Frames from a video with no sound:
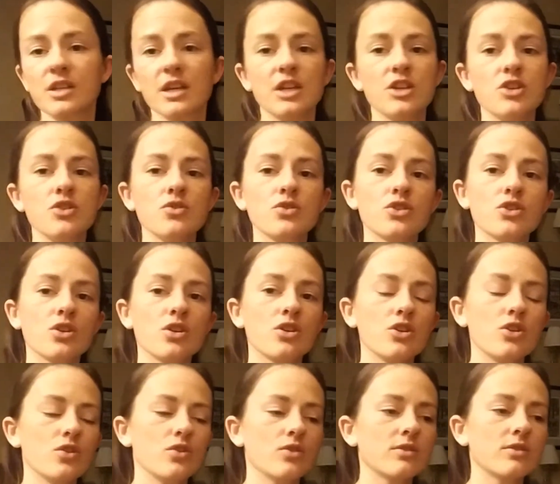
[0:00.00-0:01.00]
and you shouldn't
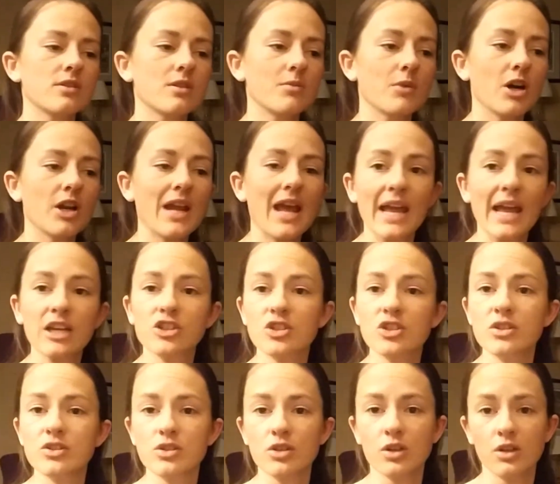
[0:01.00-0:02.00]
use them on
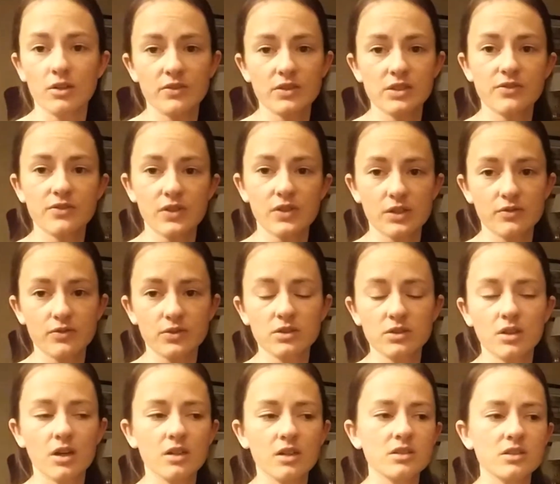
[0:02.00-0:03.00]
anxious, nervous, fearful
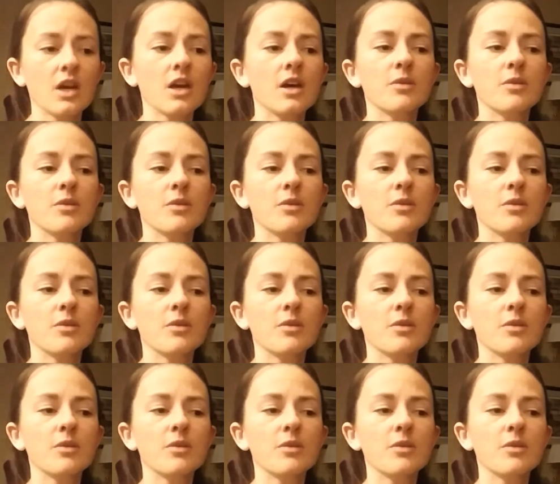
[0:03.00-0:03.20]
dogs.